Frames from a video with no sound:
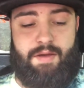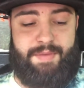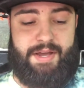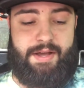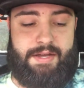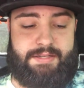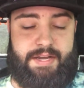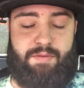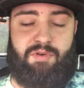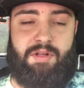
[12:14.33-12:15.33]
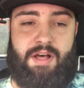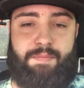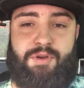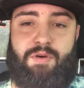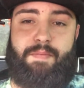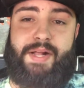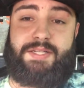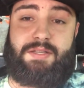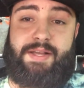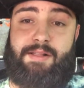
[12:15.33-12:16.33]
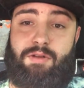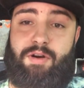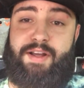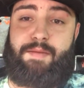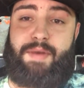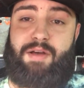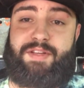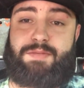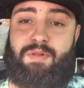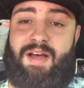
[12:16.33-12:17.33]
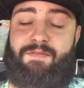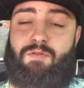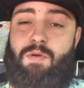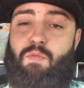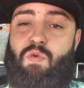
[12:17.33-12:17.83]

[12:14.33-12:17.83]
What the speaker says: because it will help you immensely learning about this platform,